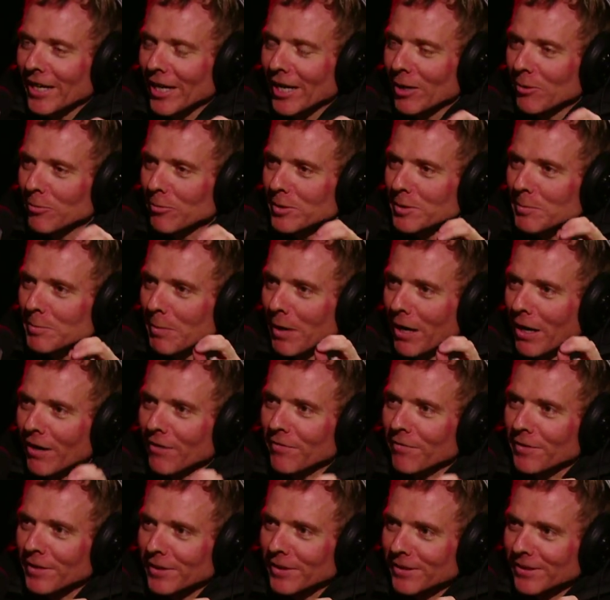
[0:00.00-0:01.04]
It was
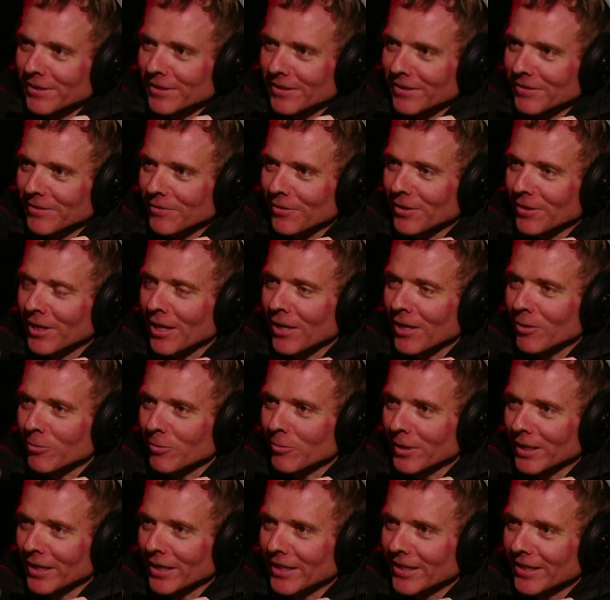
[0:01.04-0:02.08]
perfect for another
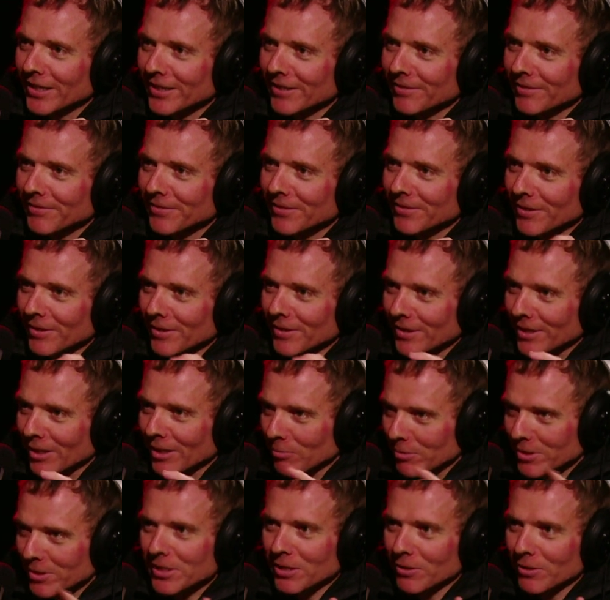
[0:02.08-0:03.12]
week. It
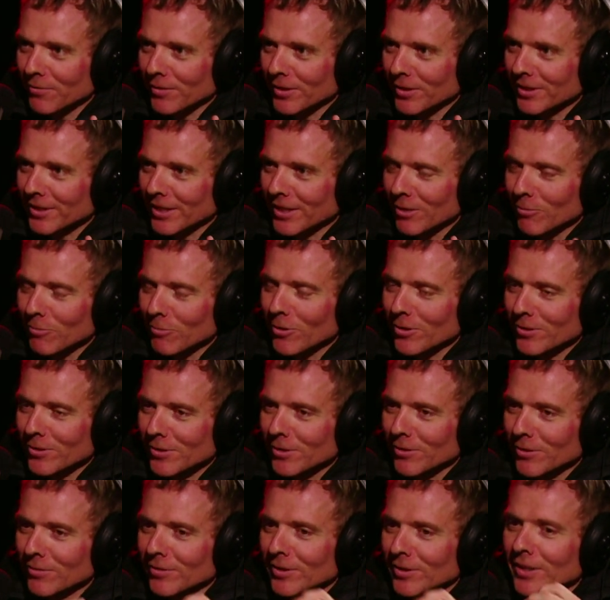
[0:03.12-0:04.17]
was silver. It was
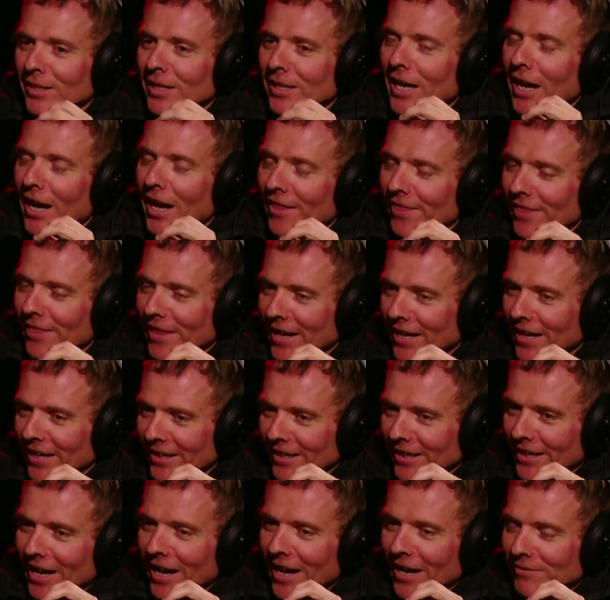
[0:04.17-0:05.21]
silver, and
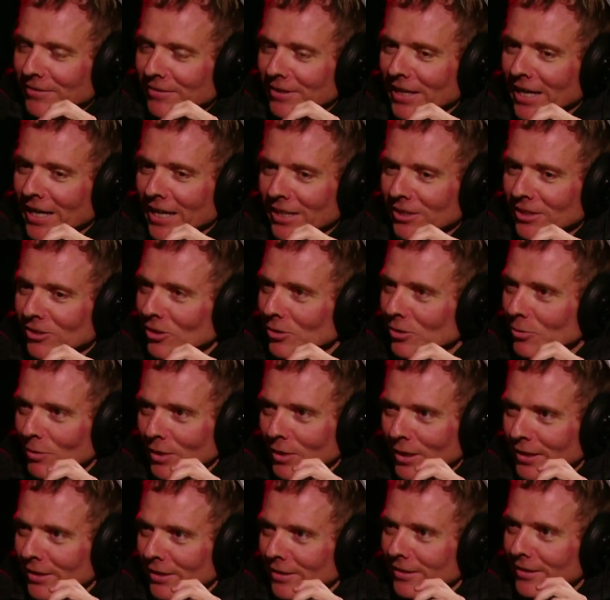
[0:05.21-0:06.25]
then after that, it just
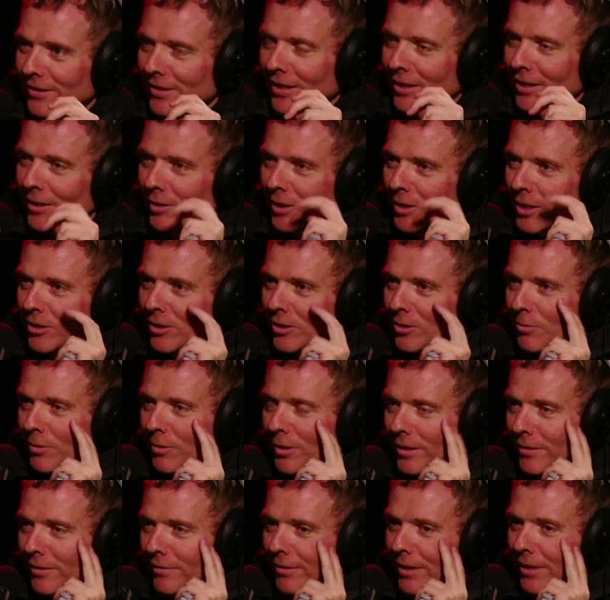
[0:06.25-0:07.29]
went. It, it just
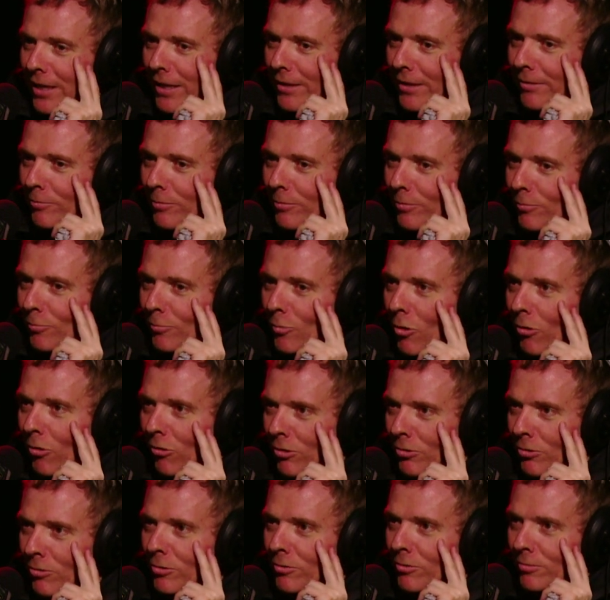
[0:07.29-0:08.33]
went uh,
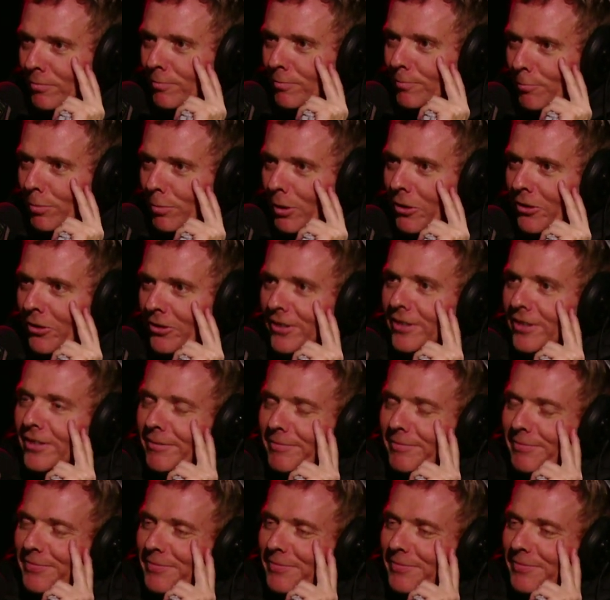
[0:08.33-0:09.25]
Warhol blonde.